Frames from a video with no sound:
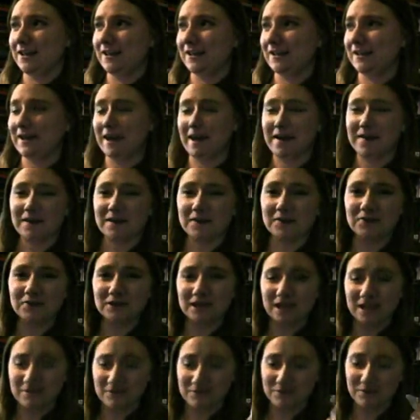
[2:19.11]
yet like
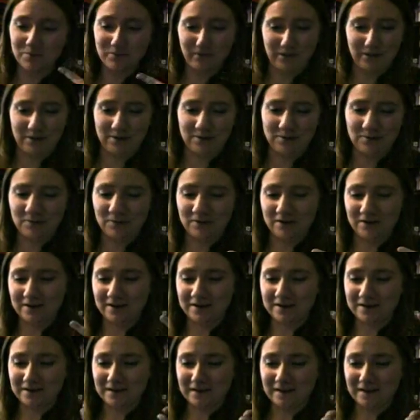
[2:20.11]
there's even a bit where